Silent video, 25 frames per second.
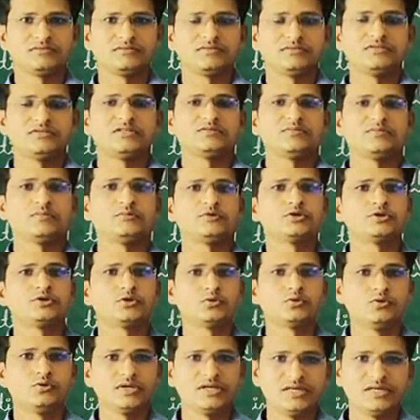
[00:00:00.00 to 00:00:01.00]
suppose
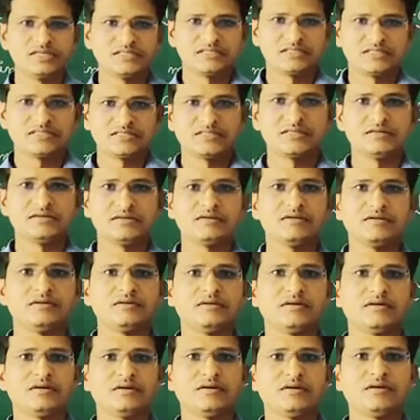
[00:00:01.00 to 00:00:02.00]
stone is
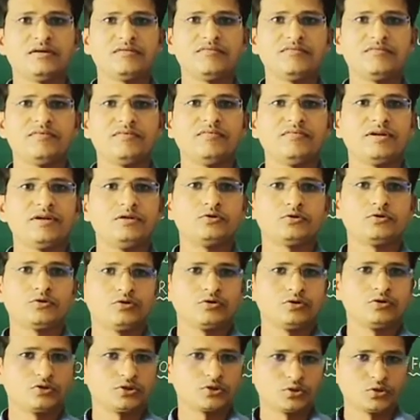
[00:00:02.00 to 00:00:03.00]
we will
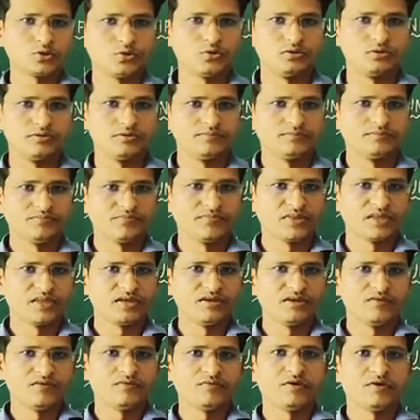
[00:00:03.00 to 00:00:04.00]
throw stone
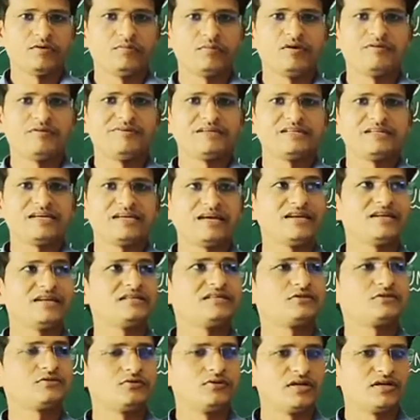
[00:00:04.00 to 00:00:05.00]
from our
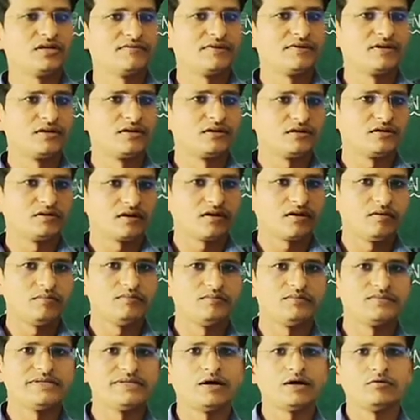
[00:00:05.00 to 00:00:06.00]
terrace, so it will
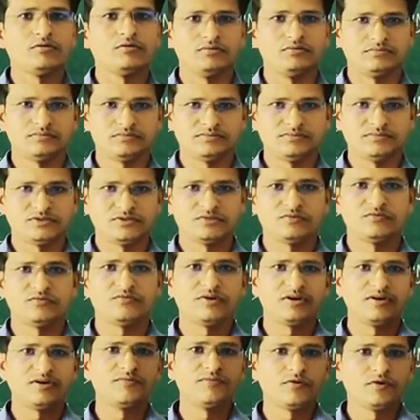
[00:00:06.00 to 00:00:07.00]
come down. So
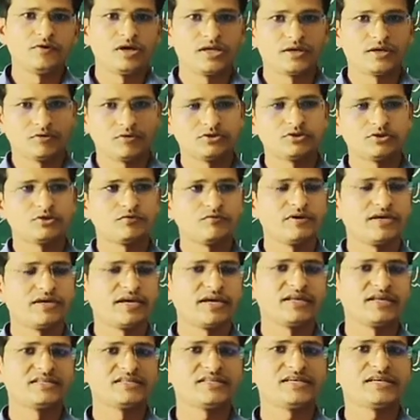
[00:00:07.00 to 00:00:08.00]
free falling also we
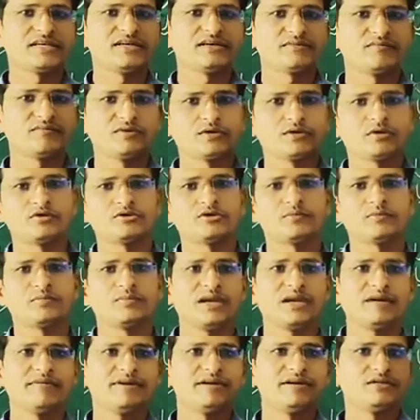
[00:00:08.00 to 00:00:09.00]
can say because of
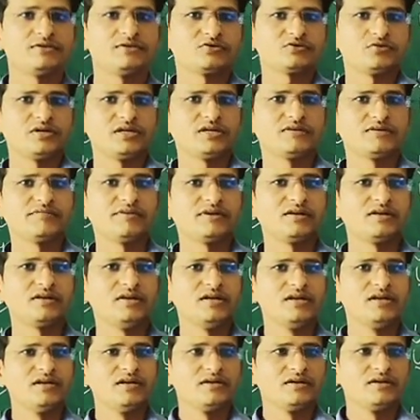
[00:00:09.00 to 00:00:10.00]
gravity. So it will
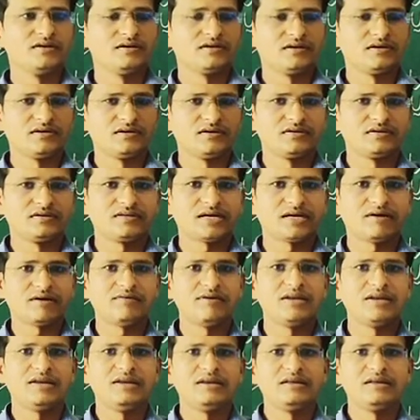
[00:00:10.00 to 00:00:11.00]
travel